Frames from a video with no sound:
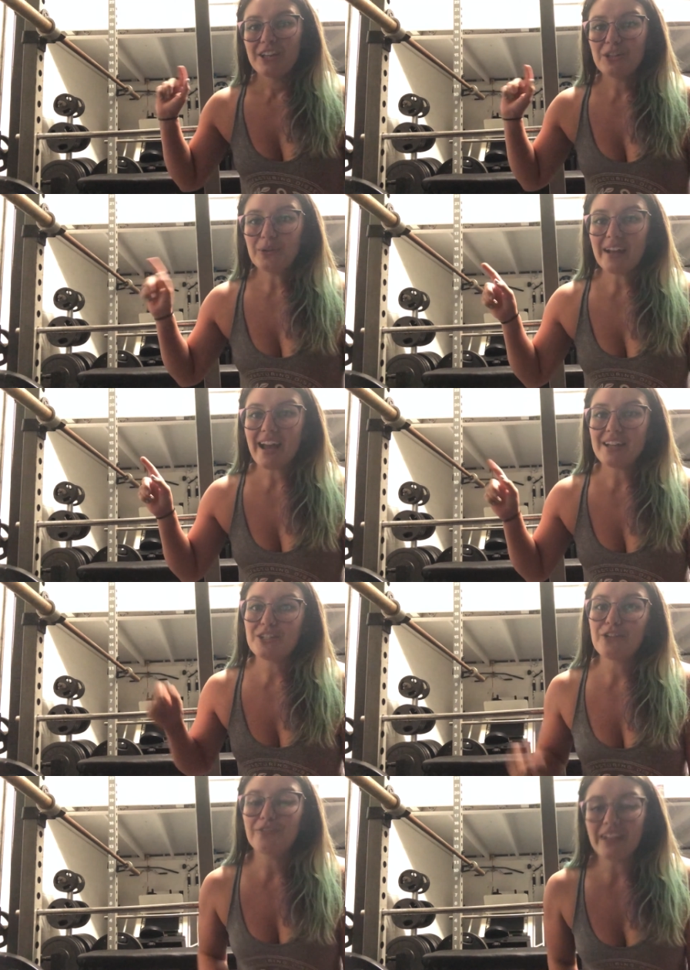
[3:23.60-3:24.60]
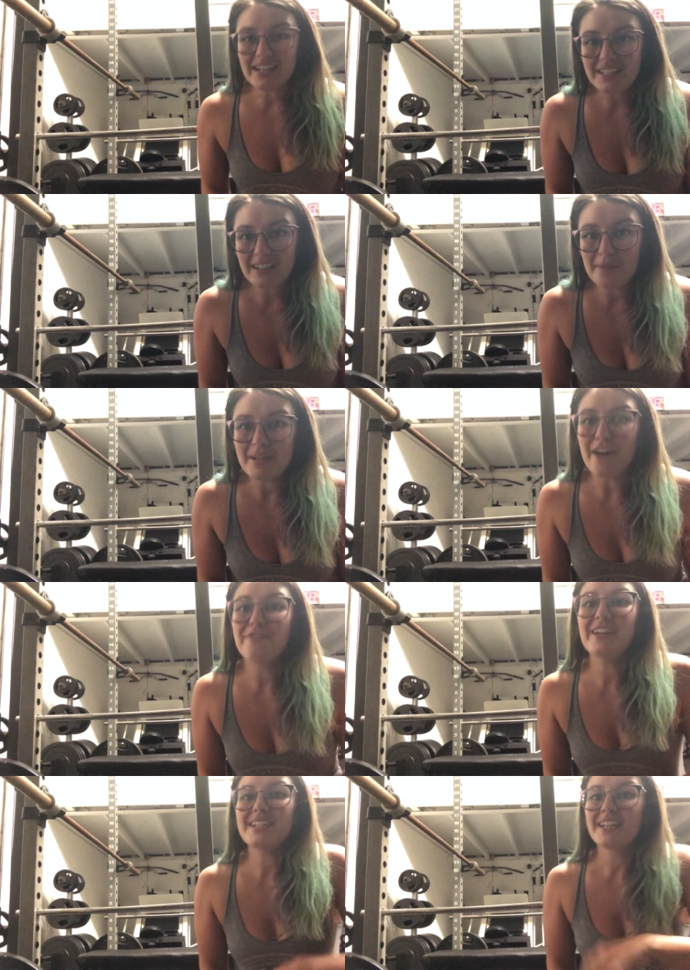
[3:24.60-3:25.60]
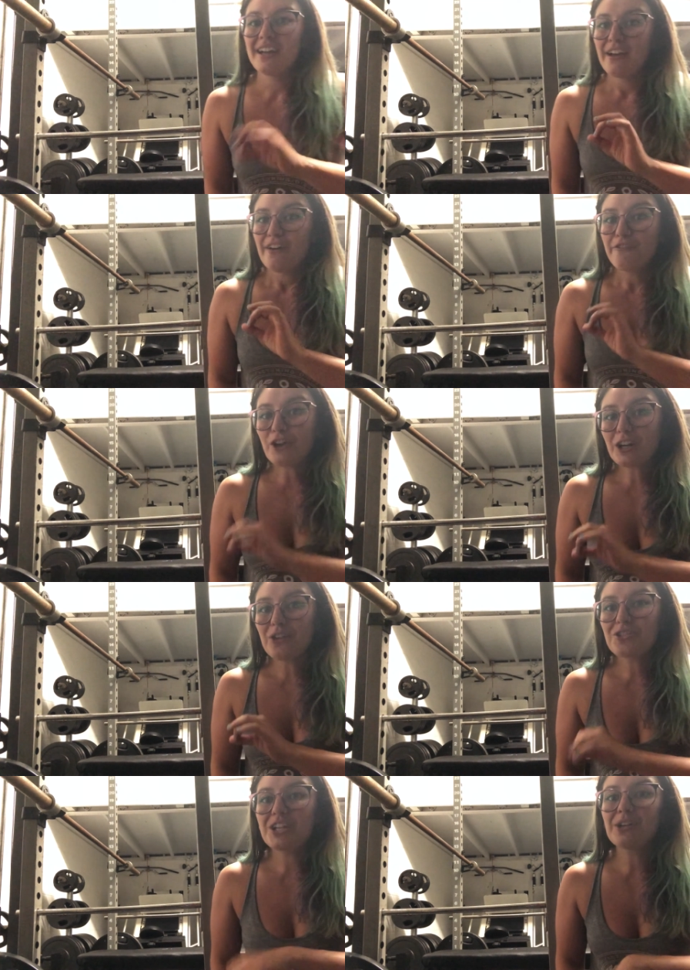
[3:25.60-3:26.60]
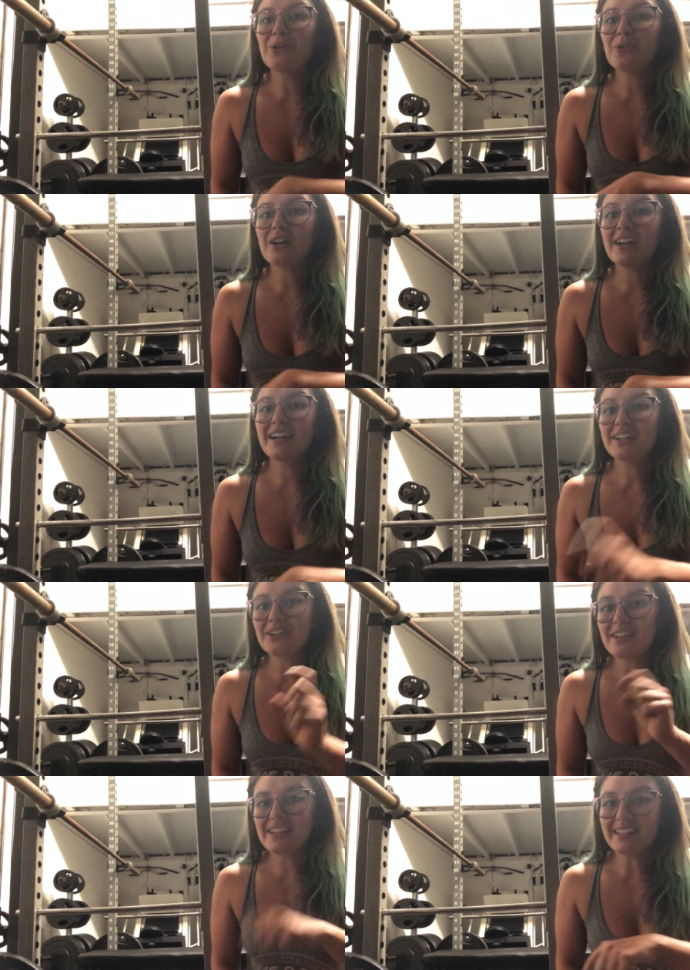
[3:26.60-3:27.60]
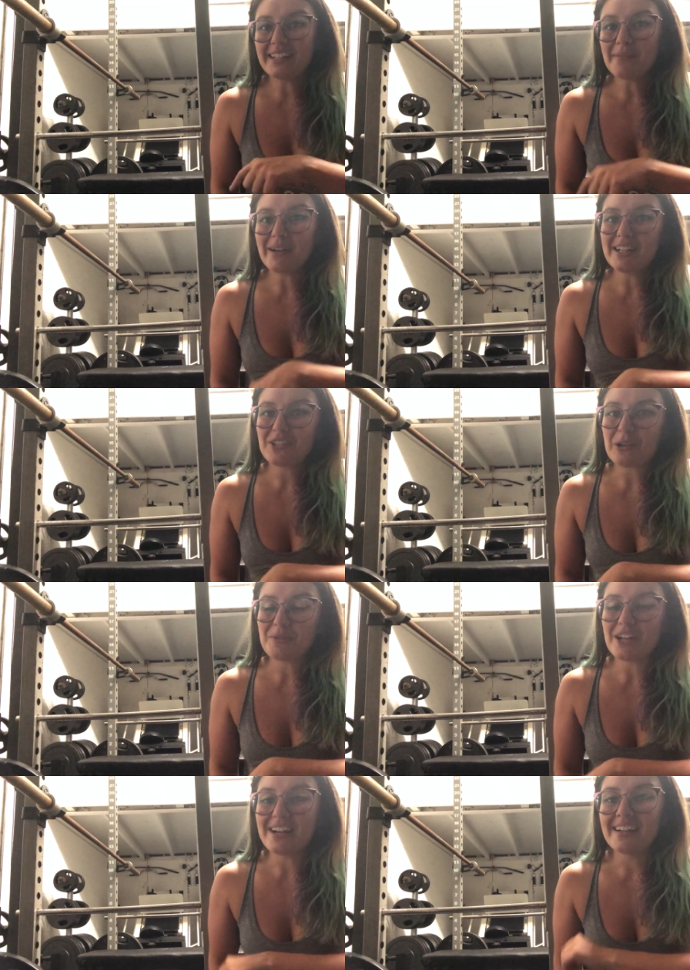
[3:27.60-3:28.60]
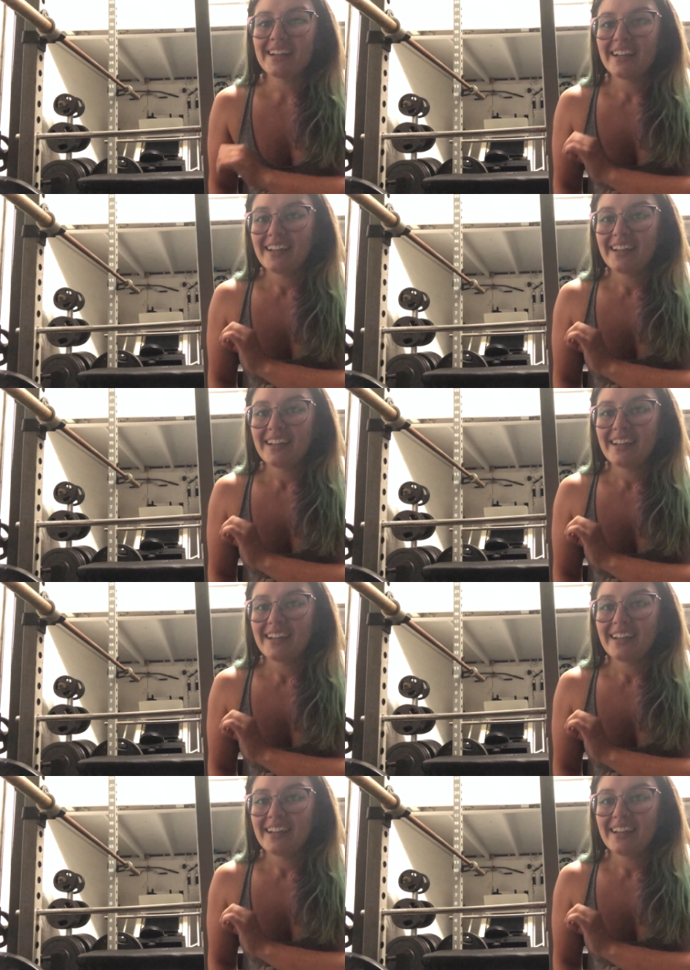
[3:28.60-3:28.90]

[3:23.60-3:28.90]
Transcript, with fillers: You can head to flexclub.fit for coaching or go to the link in my description